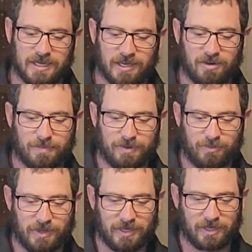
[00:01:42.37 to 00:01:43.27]
It'll be
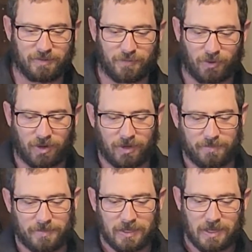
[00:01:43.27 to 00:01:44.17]
really good for
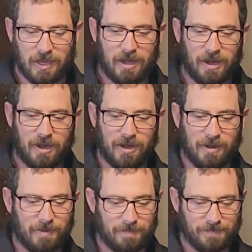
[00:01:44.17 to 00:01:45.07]
them.
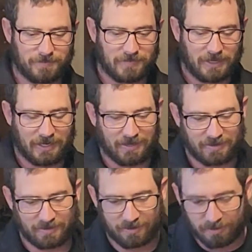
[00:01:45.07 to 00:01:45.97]
And
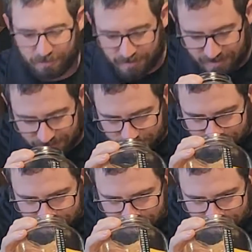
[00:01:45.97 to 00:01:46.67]
oh man,